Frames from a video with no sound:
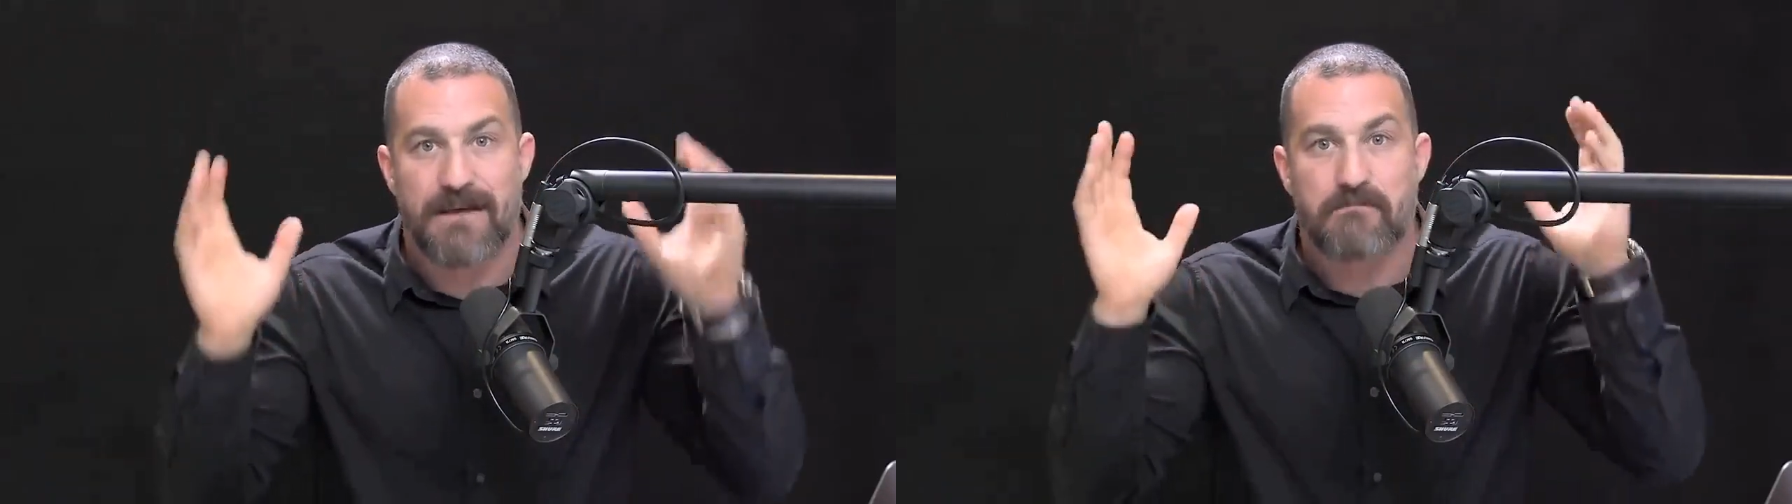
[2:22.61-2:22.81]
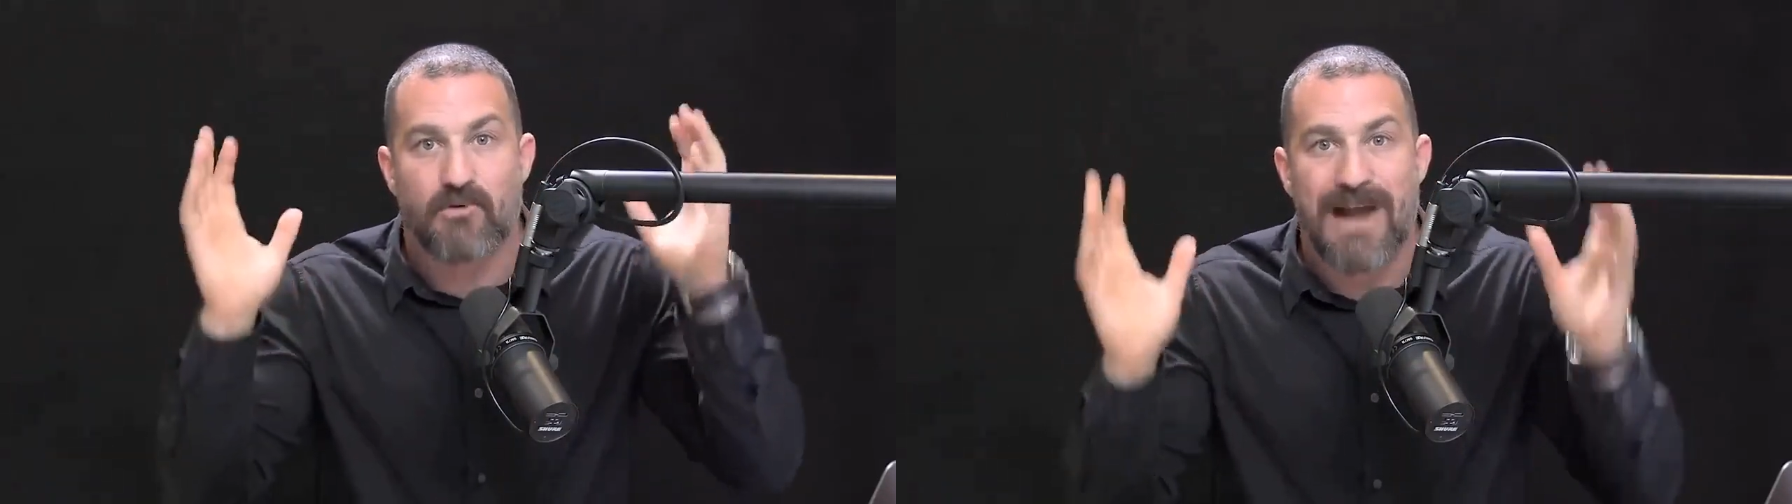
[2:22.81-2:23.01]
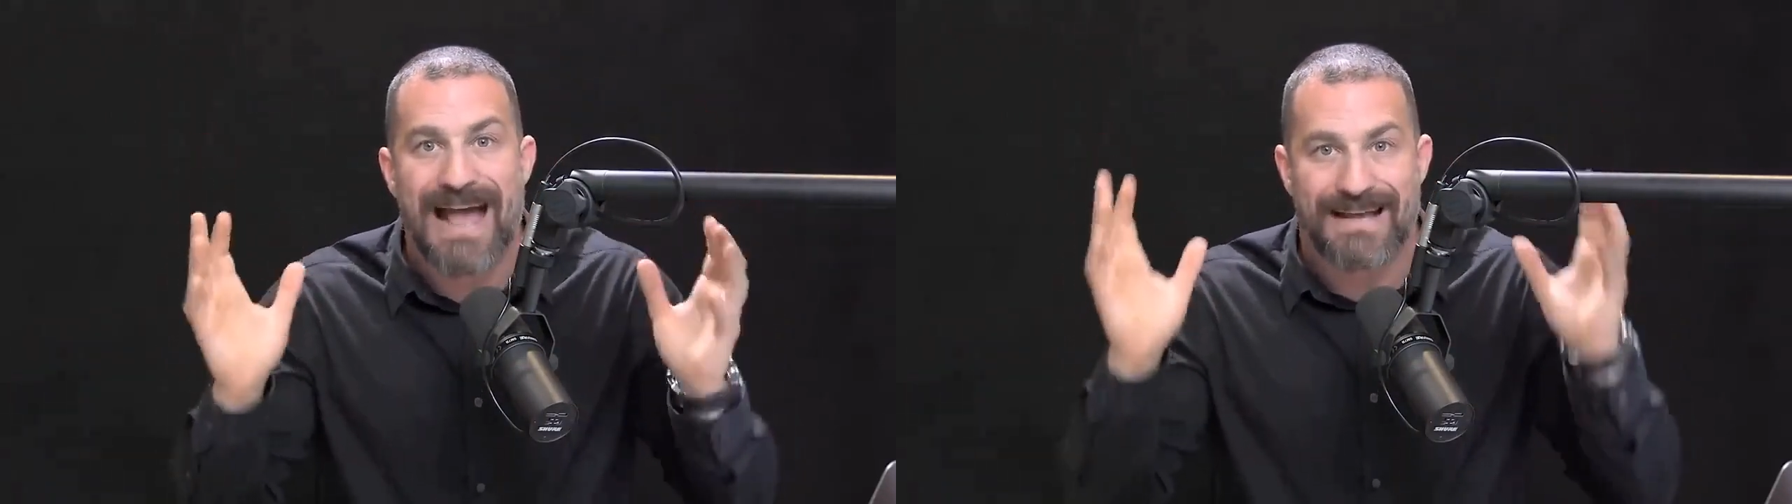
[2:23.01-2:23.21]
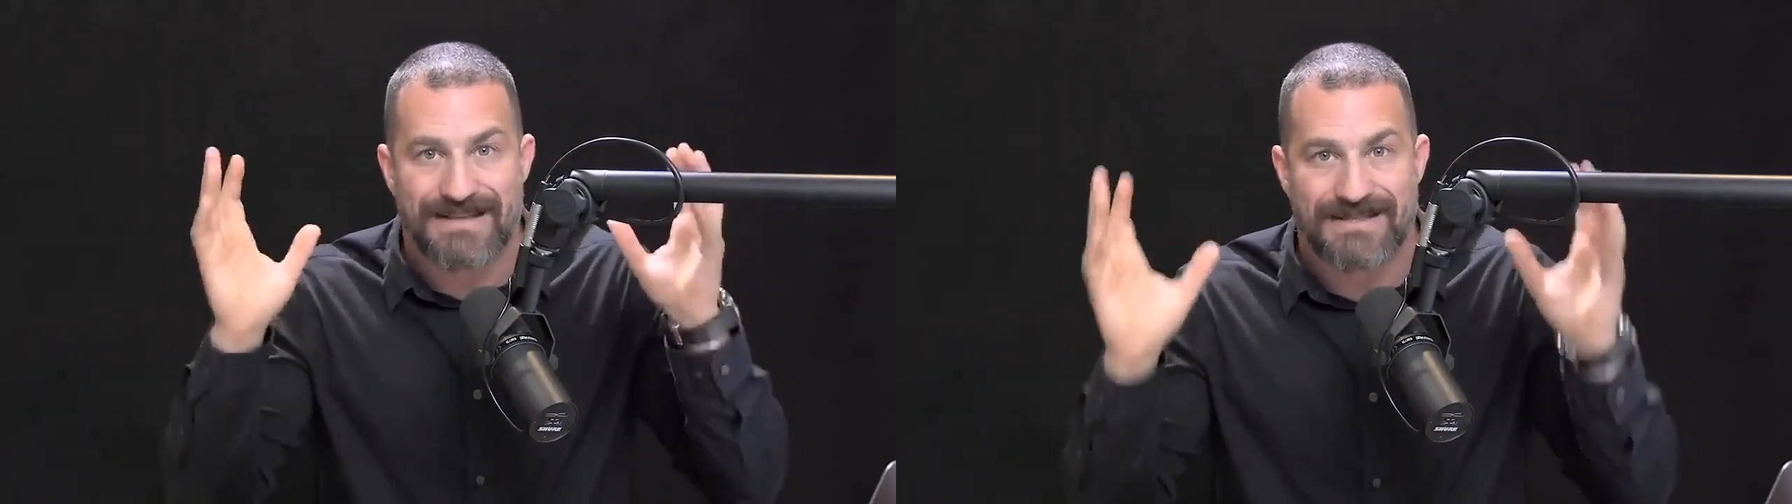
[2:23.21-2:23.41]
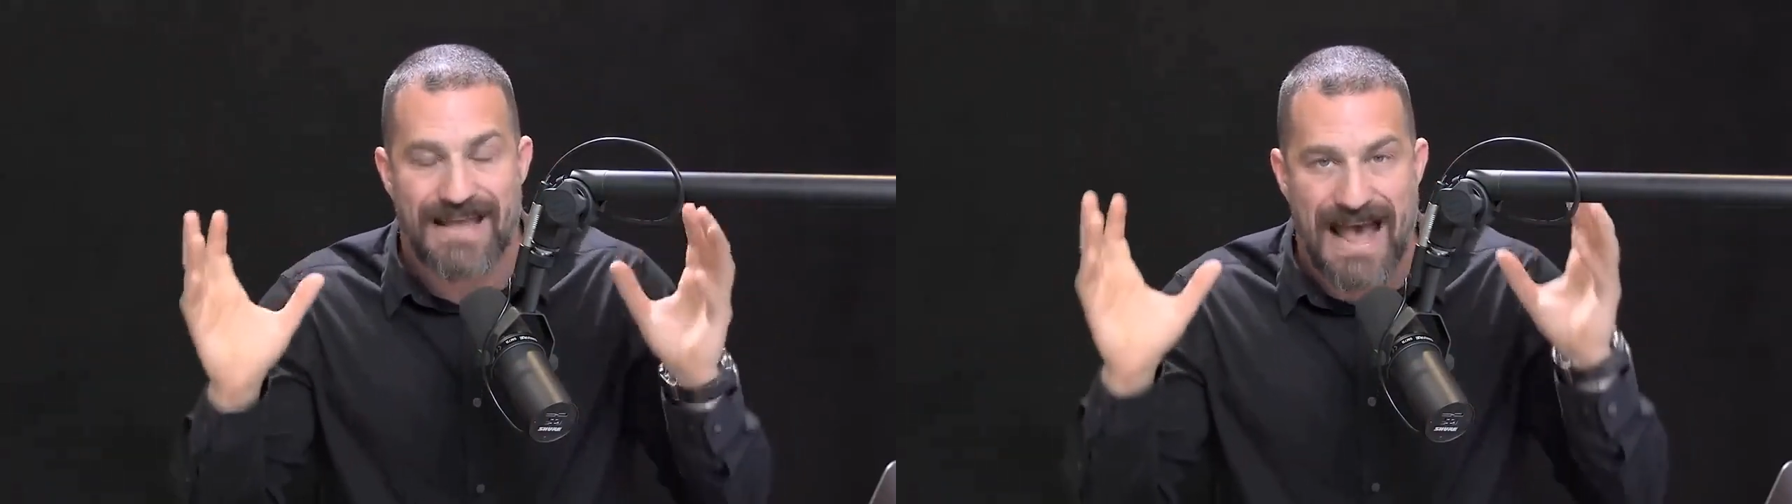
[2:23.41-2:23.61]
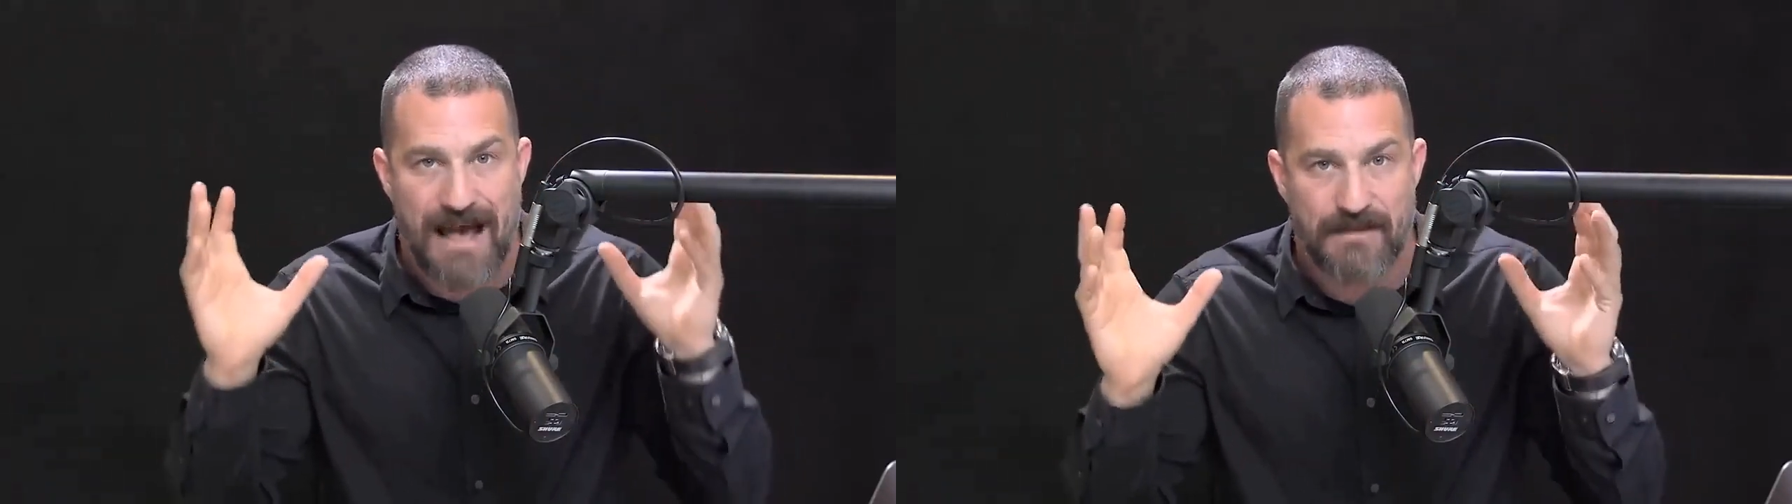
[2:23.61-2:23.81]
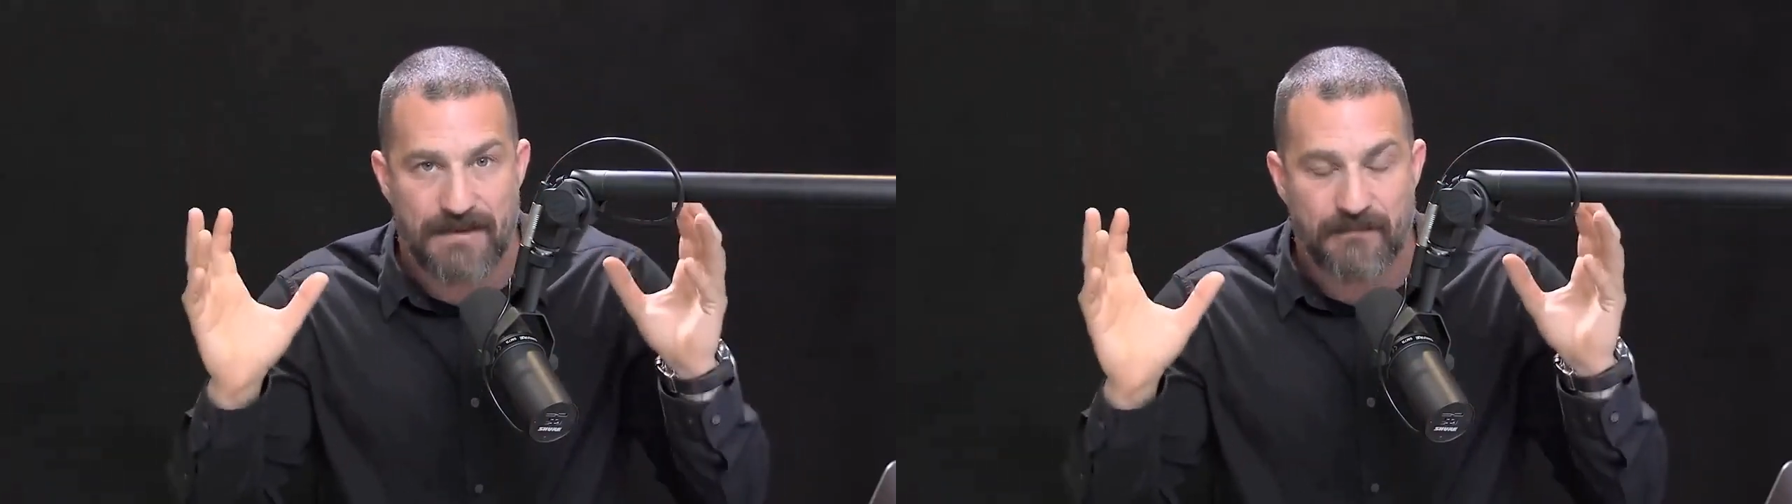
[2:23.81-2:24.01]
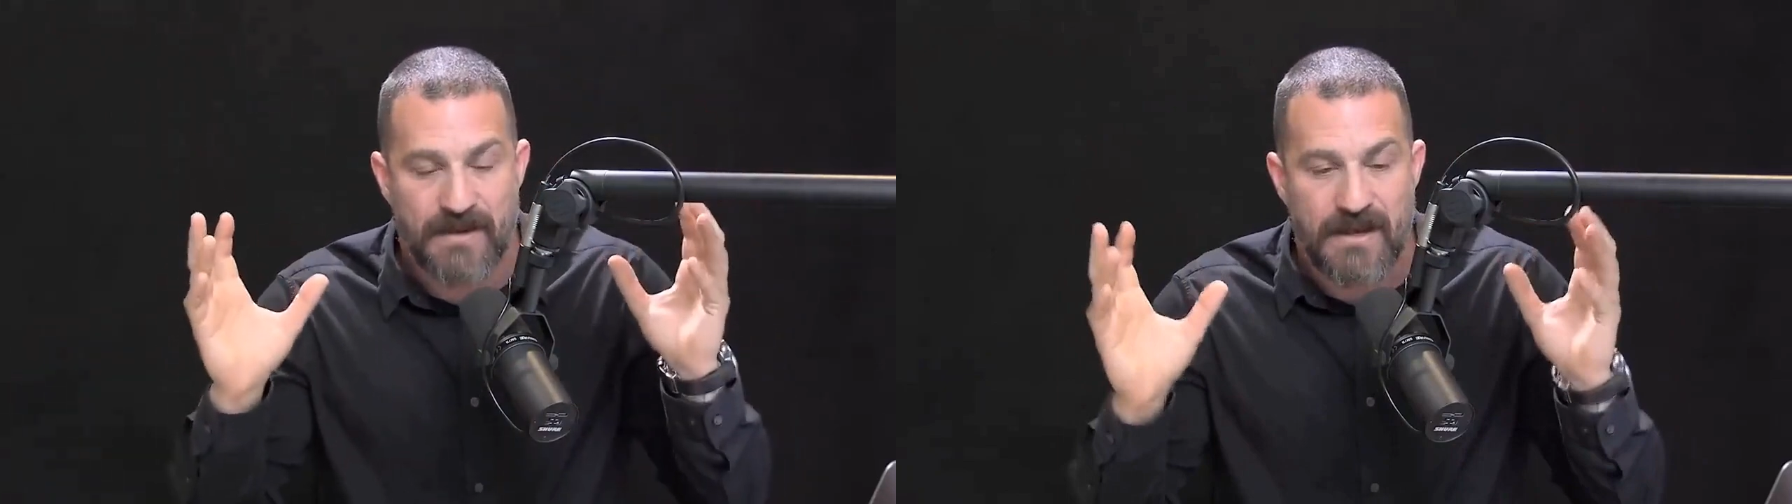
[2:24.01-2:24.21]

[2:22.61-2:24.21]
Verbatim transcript: It brackets the habit.